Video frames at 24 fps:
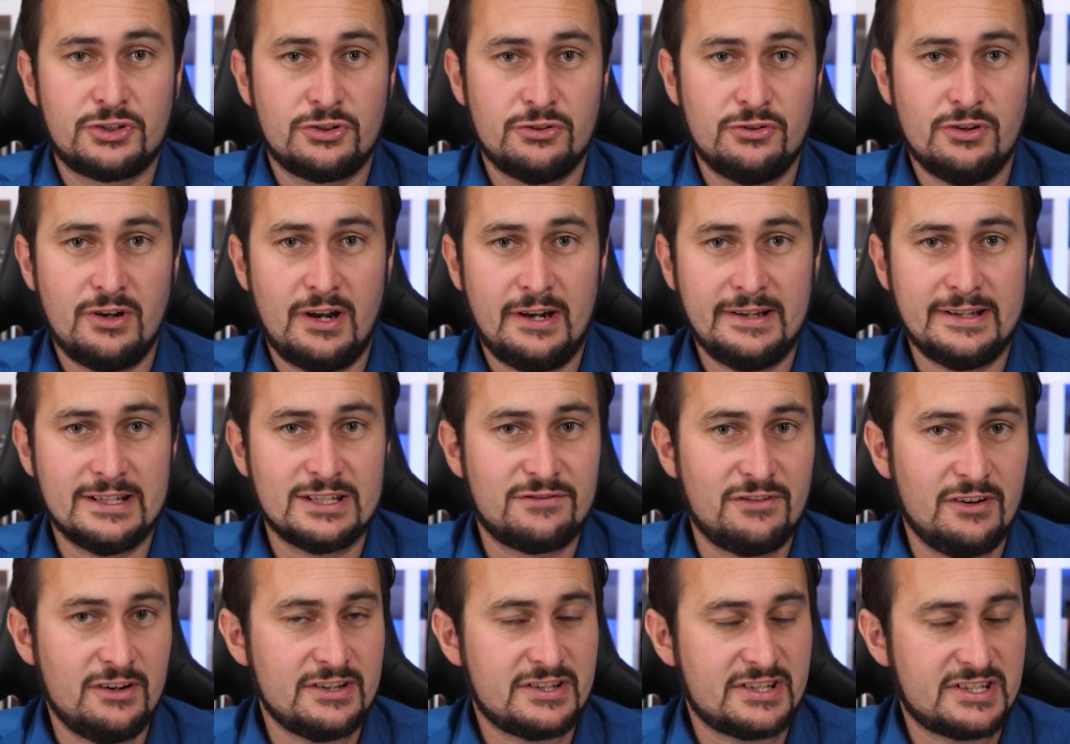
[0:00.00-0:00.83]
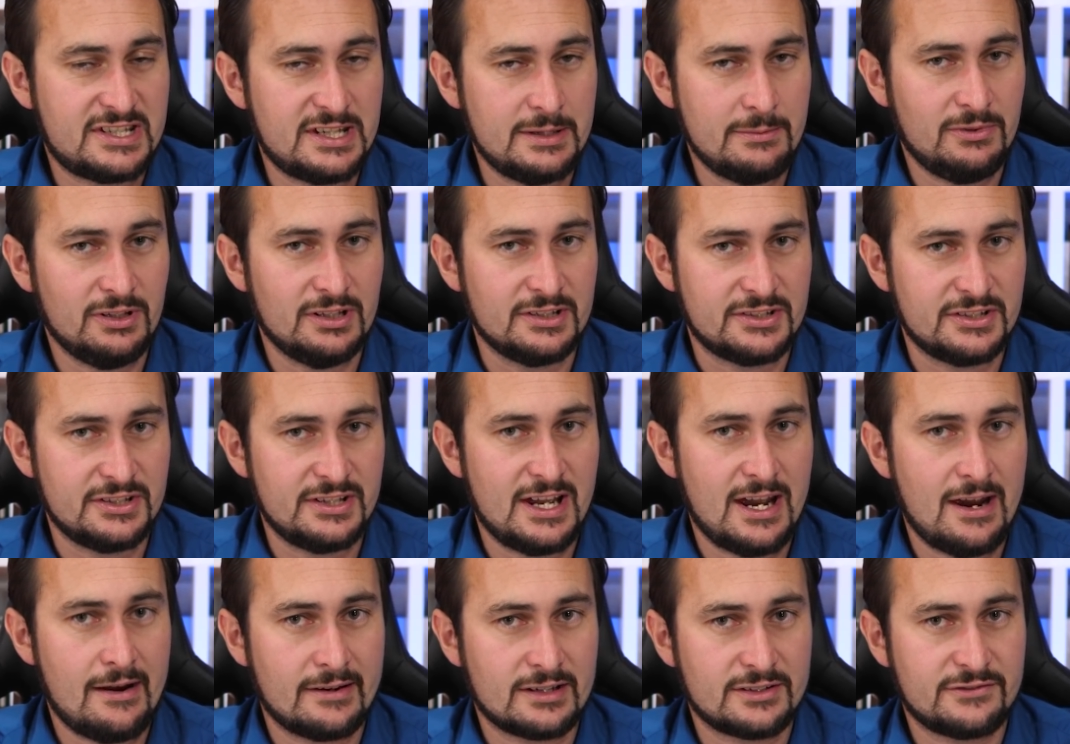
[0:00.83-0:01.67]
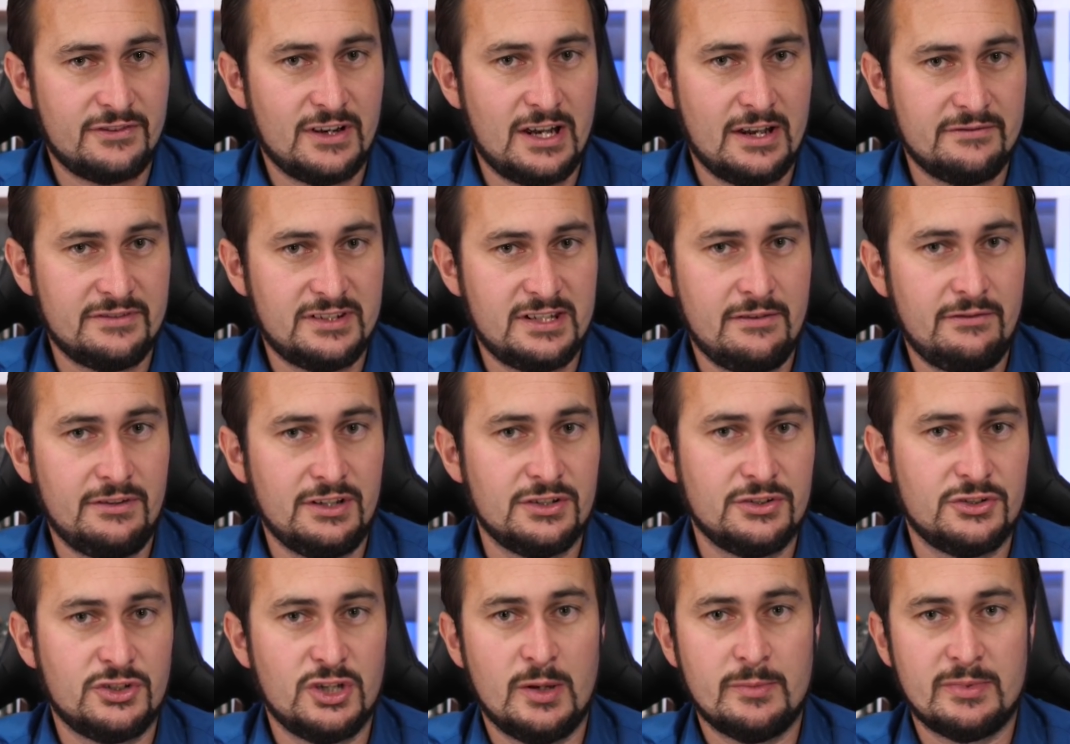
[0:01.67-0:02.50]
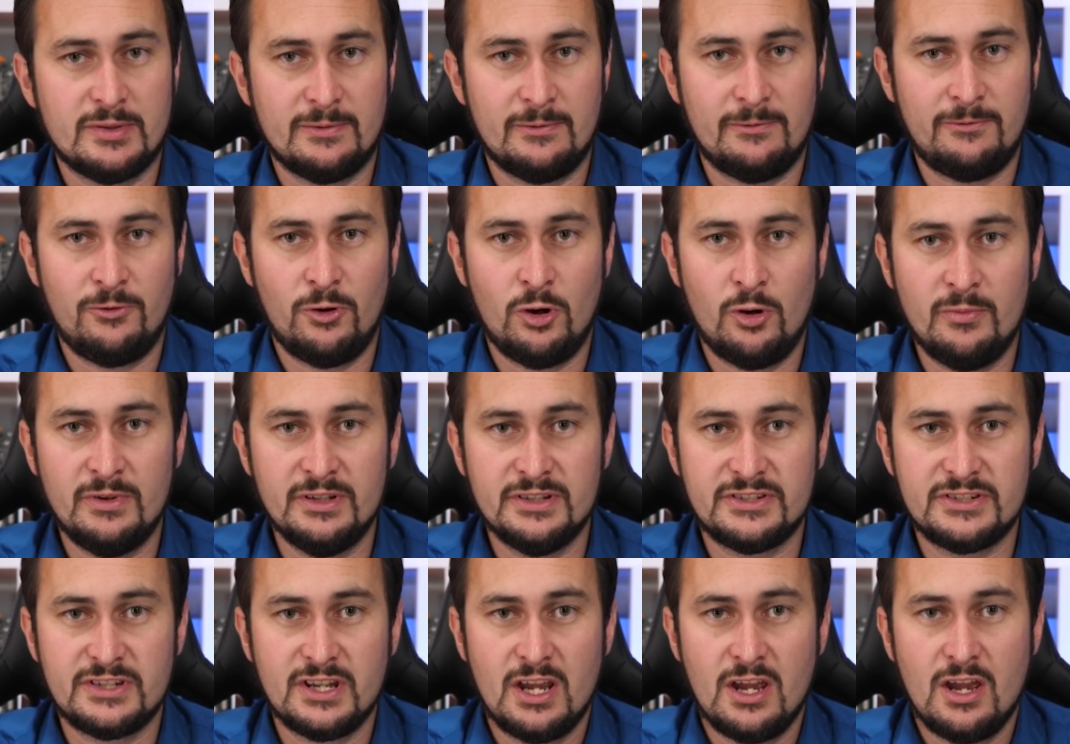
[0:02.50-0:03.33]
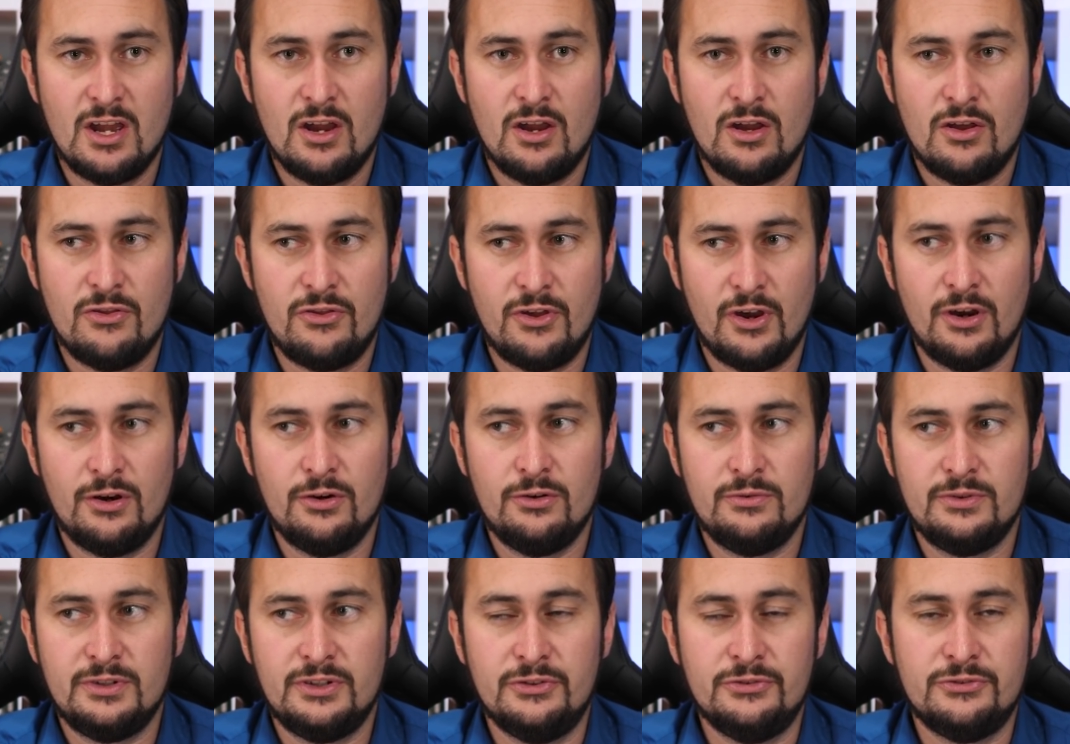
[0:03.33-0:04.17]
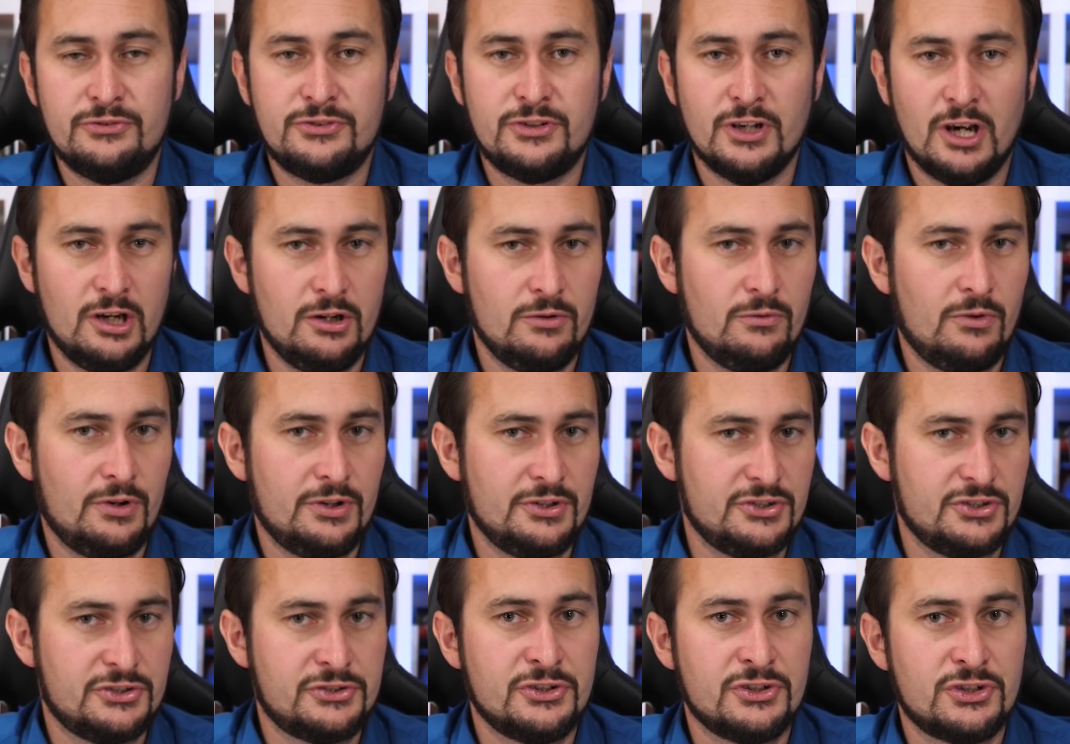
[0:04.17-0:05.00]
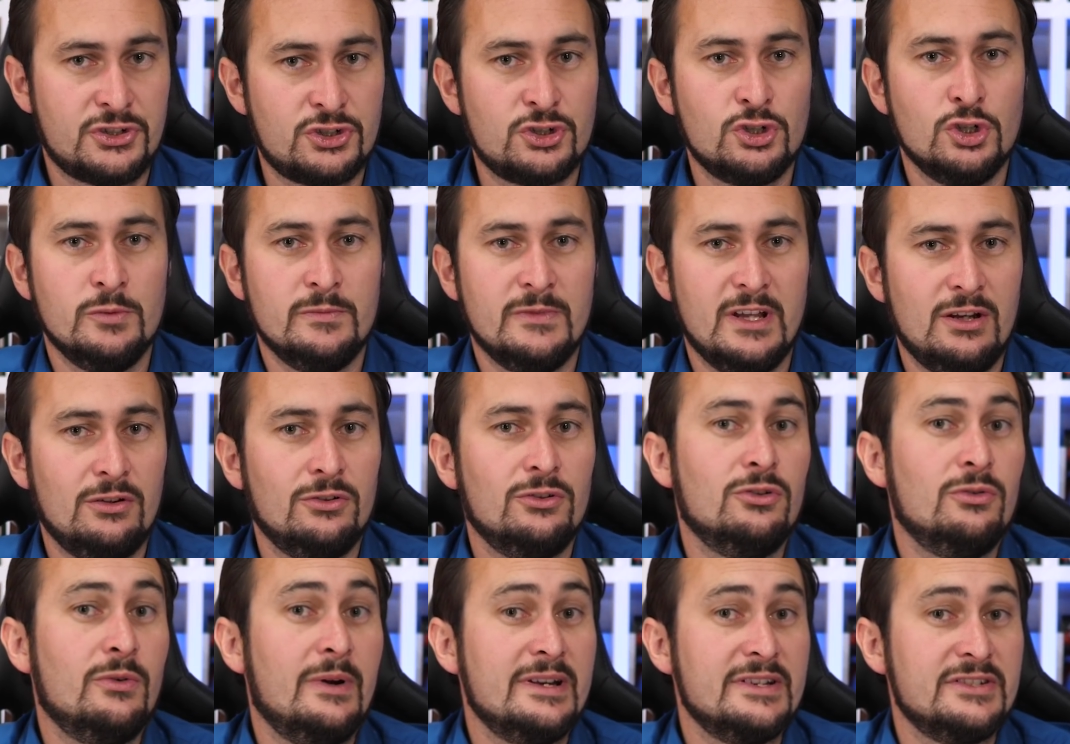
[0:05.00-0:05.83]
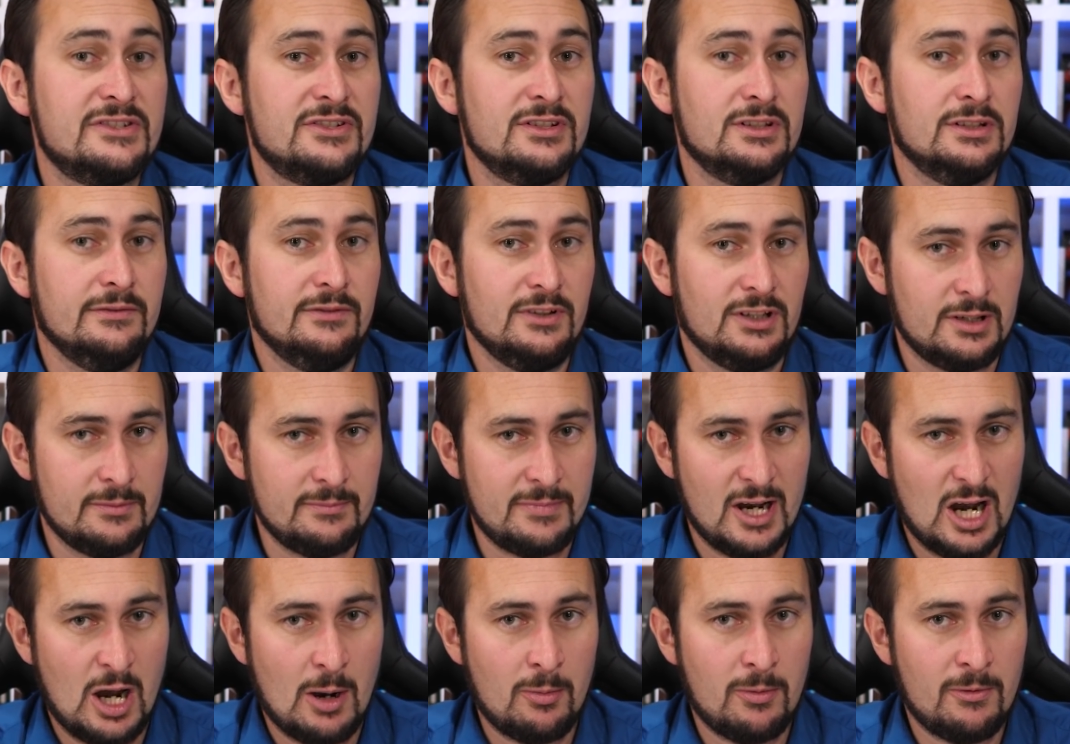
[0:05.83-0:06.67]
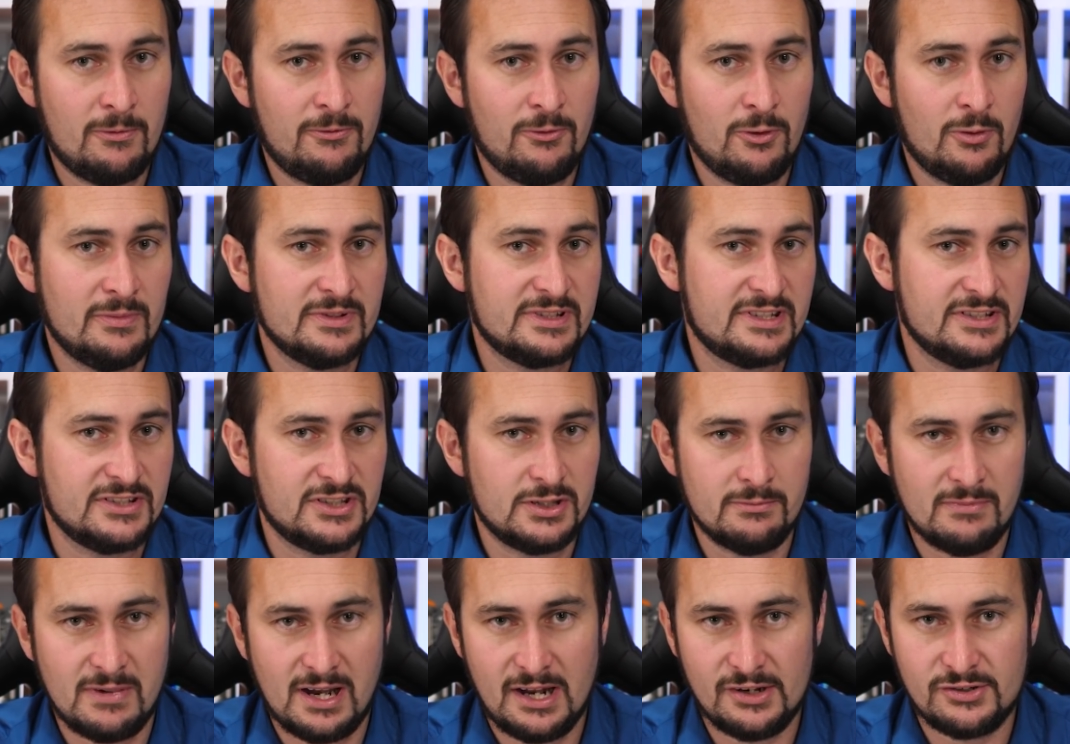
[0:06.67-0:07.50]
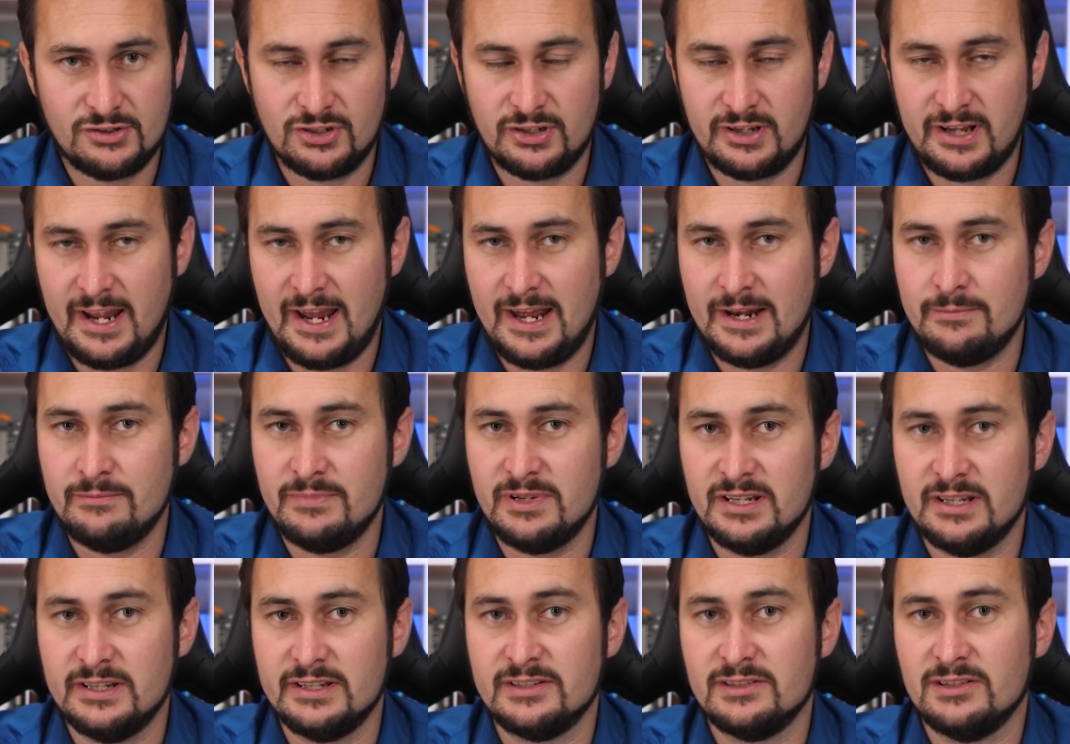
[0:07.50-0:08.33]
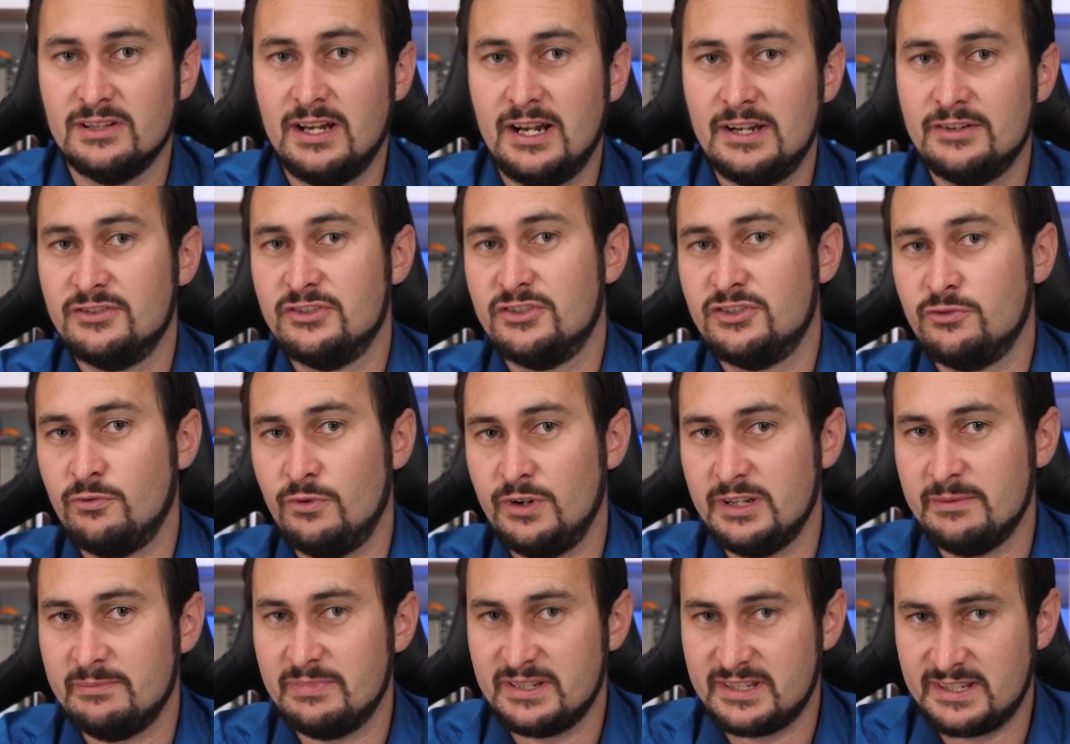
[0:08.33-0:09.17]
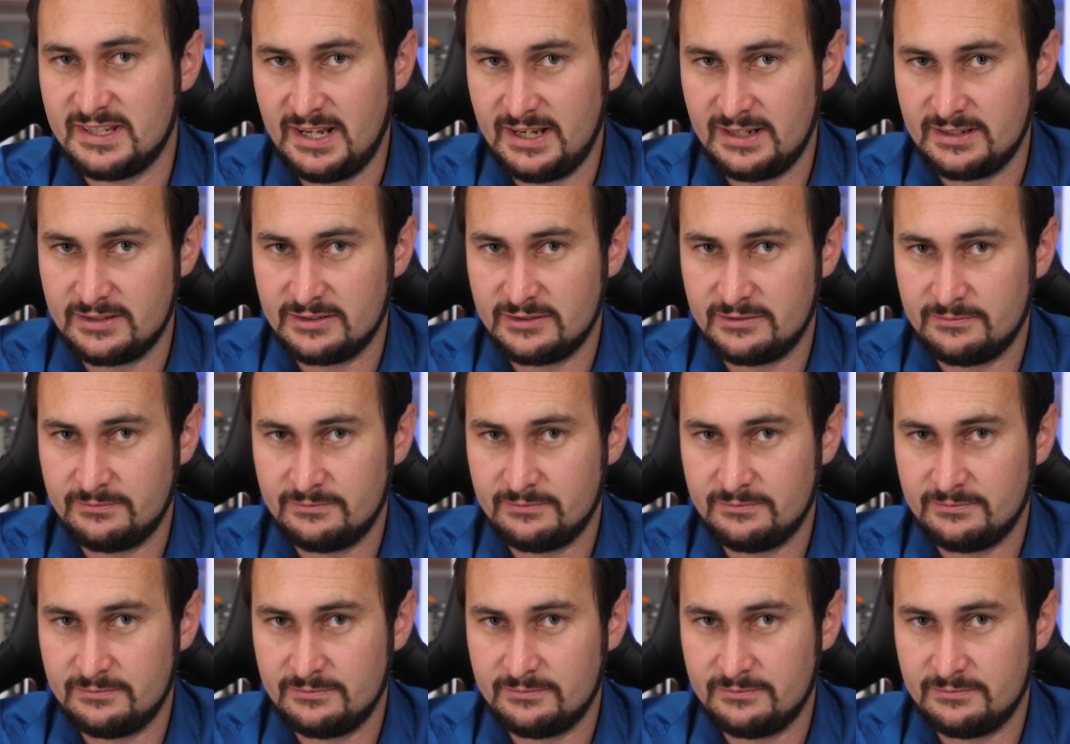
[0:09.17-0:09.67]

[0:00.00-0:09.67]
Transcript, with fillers: 290 is very similar to the RX 570 in terms of performance, though you don't want to just assume they'll always deliver comparable performance as the margin can be as large as 20%.